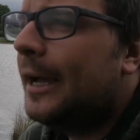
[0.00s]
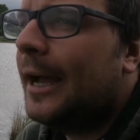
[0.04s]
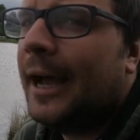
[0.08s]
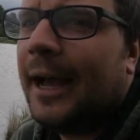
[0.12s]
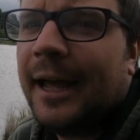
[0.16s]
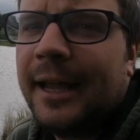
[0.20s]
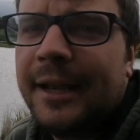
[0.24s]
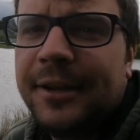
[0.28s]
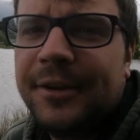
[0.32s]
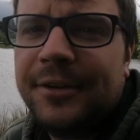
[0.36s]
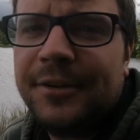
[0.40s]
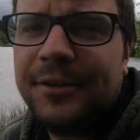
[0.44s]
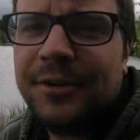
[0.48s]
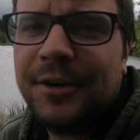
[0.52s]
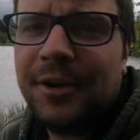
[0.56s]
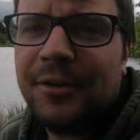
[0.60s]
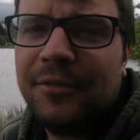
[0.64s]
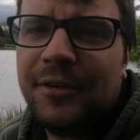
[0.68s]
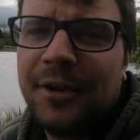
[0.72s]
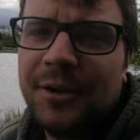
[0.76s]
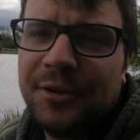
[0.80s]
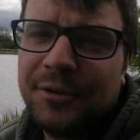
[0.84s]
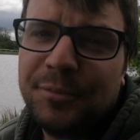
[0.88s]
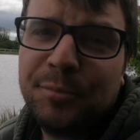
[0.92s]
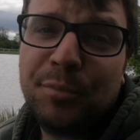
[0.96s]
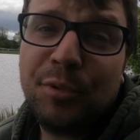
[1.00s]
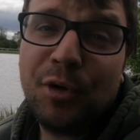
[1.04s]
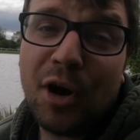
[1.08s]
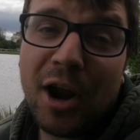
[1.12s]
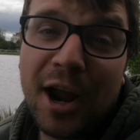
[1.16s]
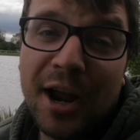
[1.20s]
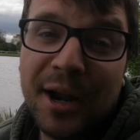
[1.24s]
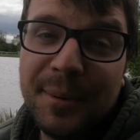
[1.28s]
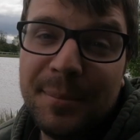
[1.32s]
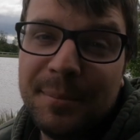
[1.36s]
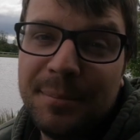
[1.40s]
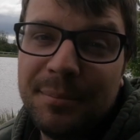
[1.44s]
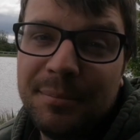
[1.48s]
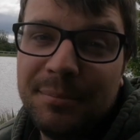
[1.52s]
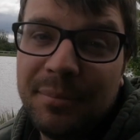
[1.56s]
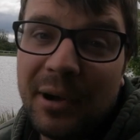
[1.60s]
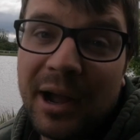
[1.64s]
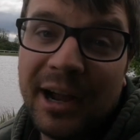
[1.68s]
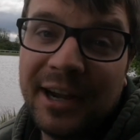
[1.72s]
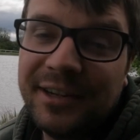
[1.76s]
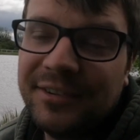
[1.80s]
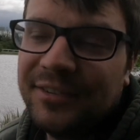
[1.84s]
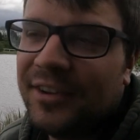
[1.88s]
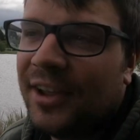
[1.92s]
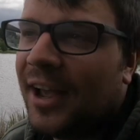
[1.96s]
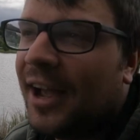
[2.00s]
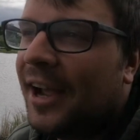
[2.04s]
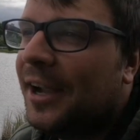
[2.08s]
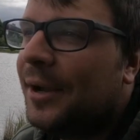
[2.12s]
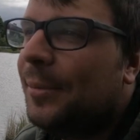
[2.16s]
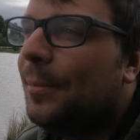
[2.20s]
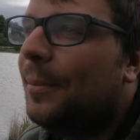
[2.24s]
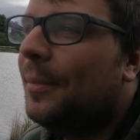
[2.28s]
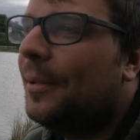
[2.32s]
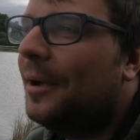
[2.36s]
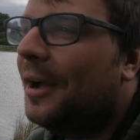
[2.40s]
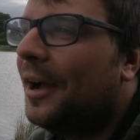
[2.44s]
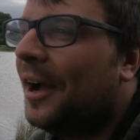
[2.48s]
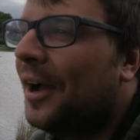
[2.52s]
and although it's prime bite time,